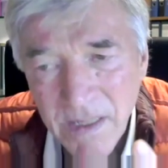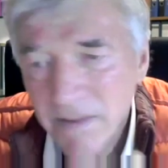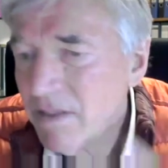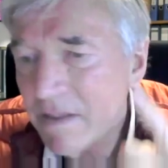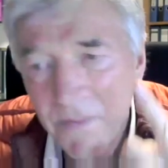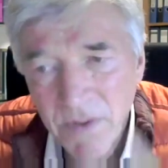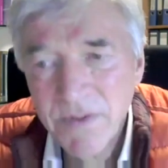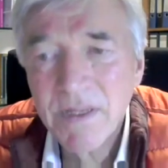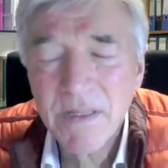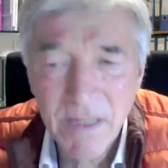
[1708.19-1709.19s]
This is the worst
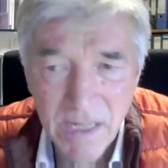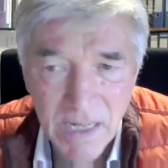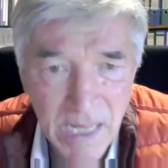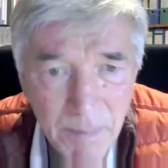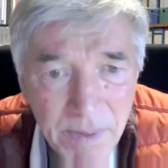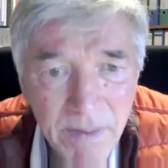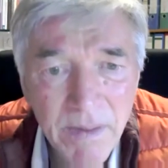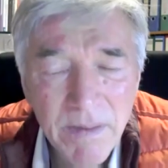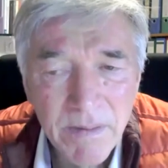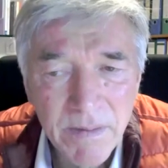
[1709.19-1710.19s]
thing that can happen.
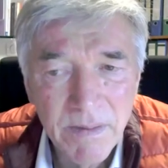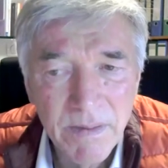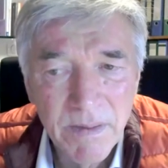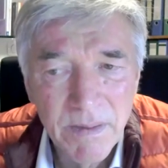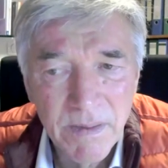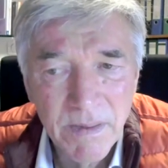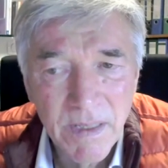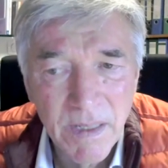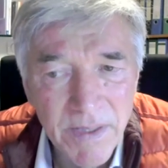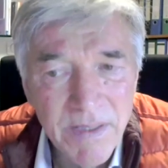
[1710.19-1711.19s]

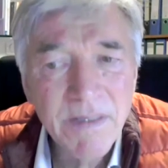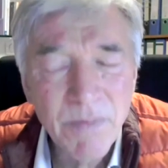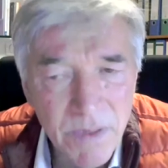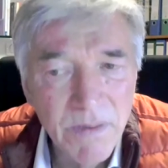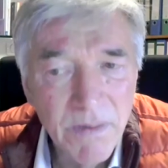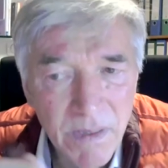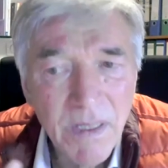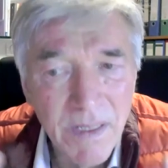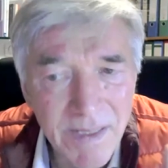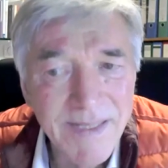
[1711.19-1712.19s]
And this is what
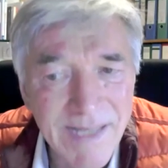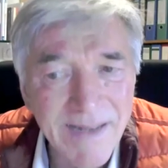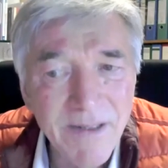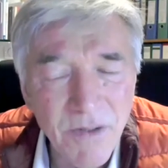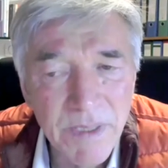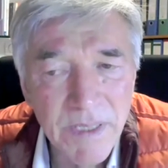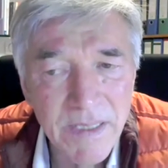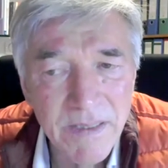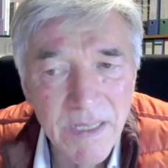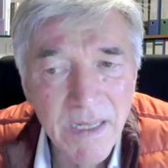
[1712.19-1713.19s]
is done in
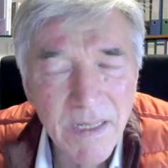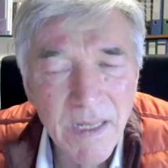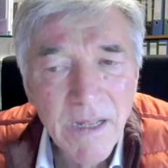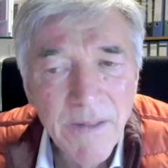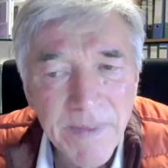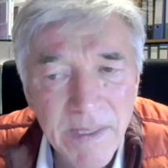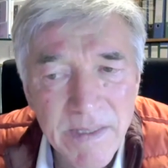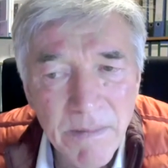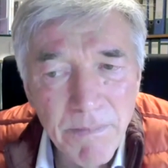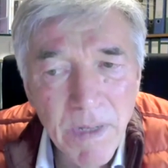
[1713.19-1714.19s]
traumatized society. It's
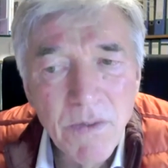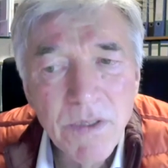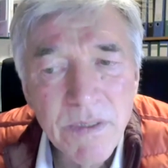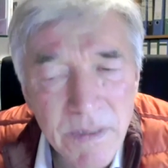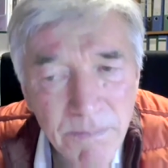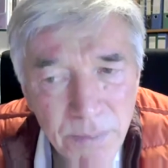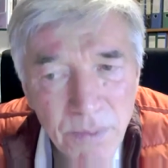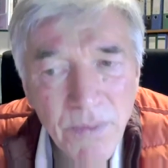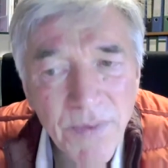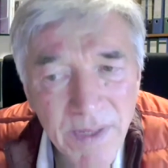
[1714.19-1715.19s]
the most
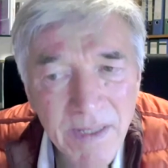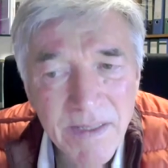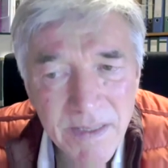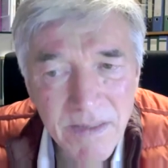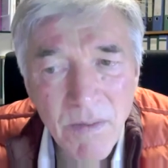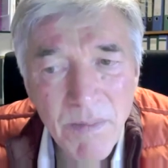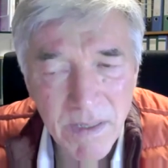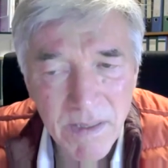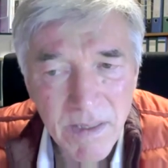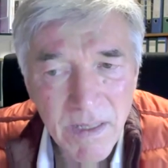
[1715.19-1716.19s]
taboo thing is
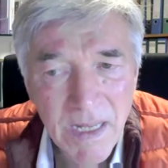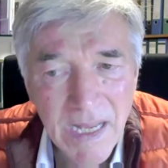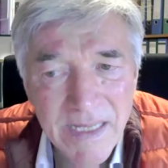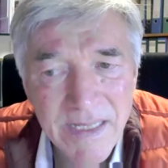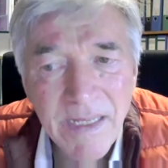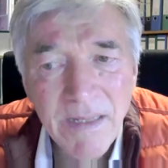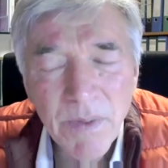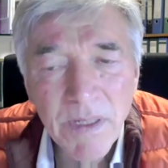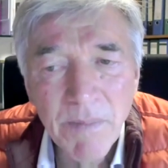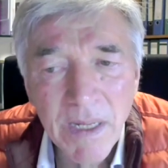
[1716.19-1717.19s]
trauma. I see it
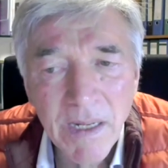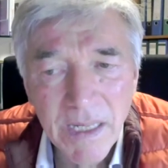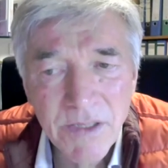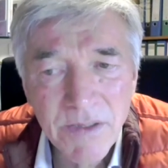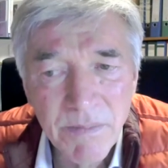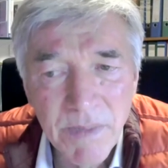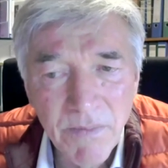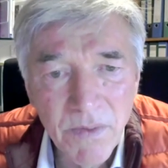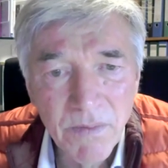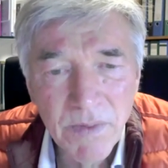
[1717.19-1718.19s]
when I make lectures in my
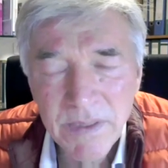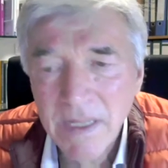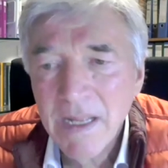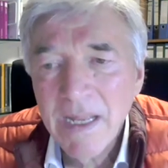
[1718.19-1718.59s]
university.